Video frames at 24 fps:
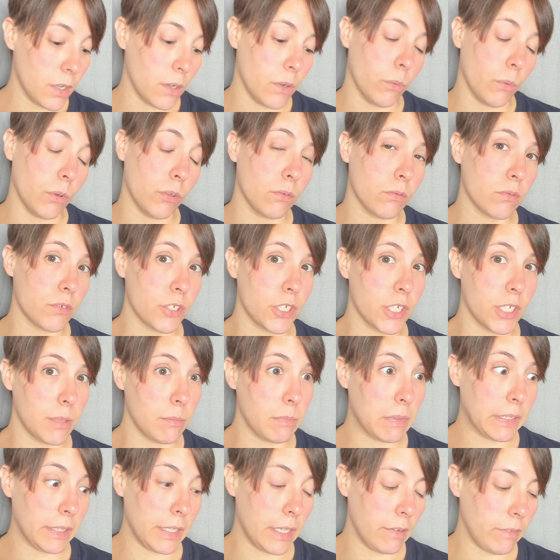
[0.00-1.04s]
Well, she
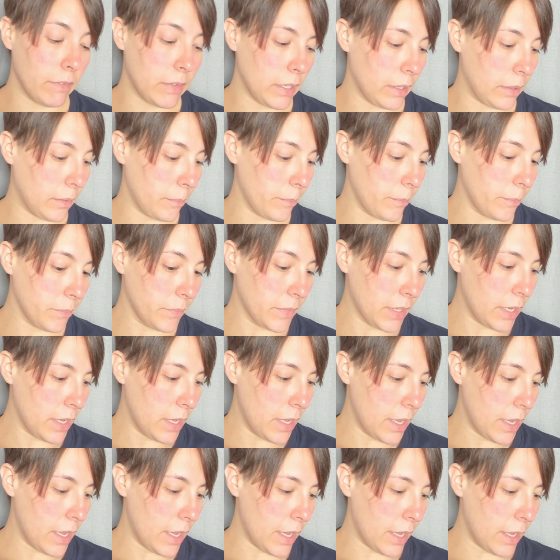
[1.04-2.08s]
believed him,
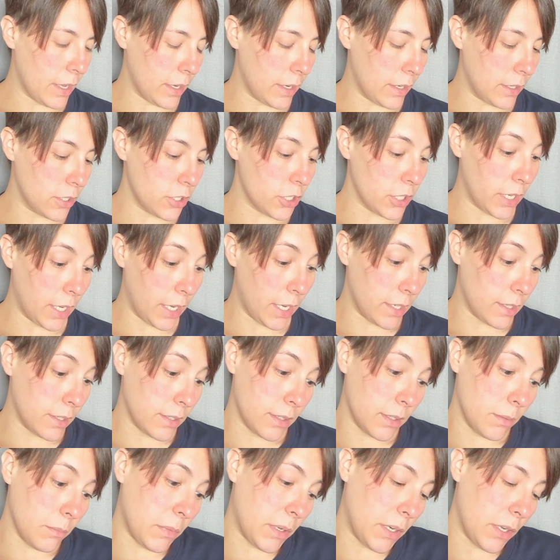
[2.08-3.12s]
and she
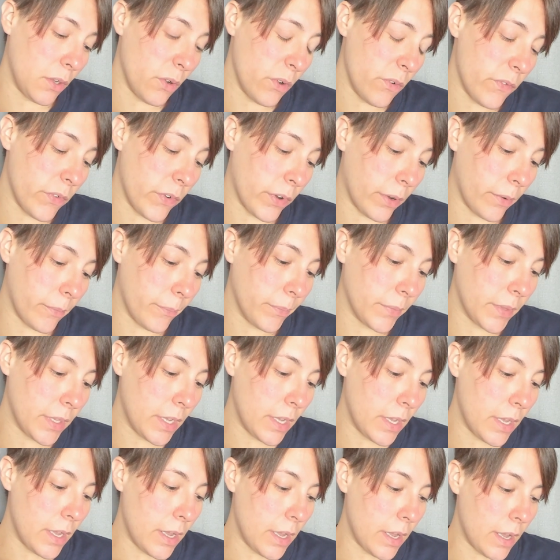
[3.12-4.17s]
handed the money over,
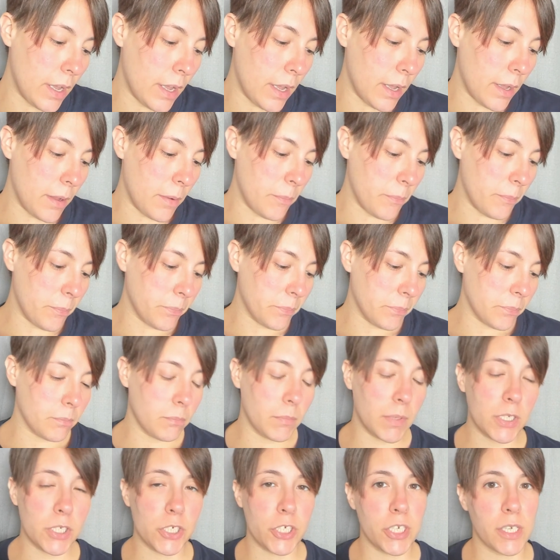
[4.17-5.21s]
um,
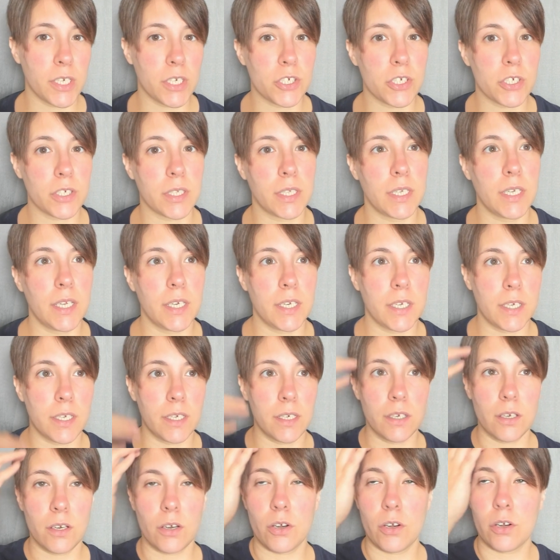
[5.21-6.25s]
but she actually needed
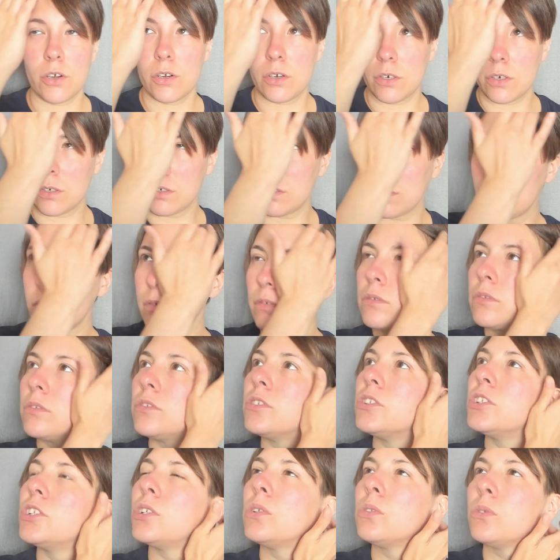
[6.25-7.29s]
her
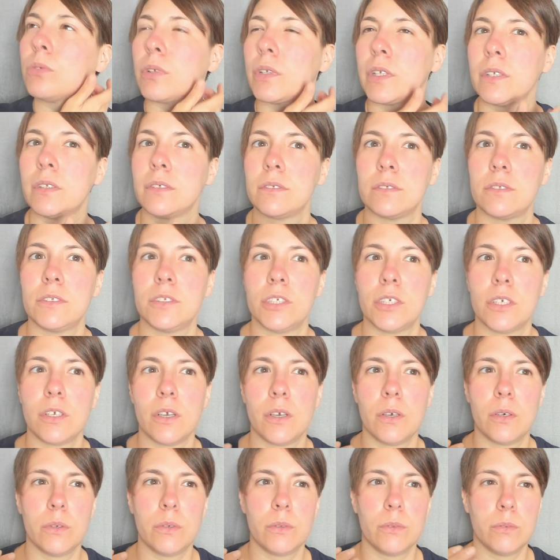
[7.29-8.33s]
children to
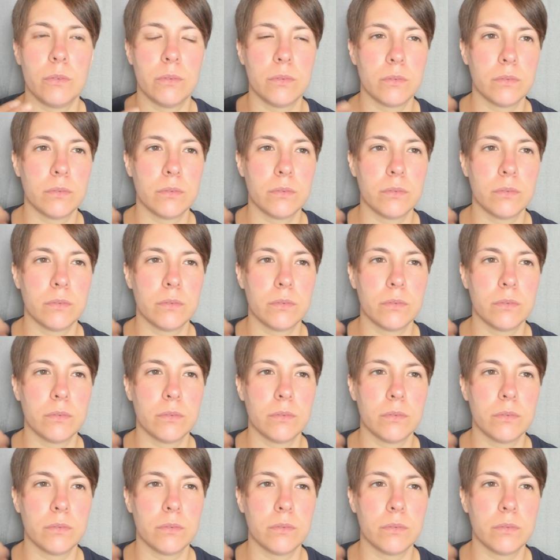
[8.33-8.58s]
go,